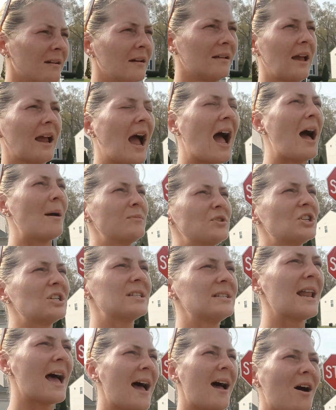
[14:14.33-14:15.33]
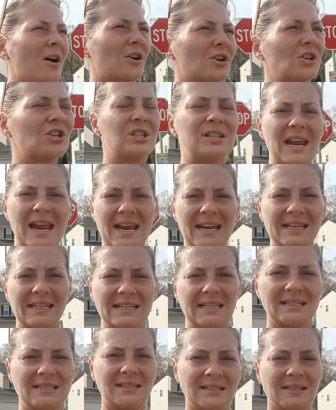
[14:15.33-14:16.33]
Like, I'm just not
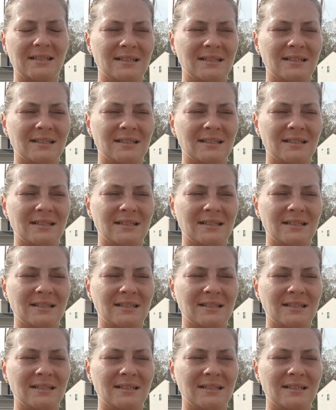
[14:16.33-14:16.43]
understanding.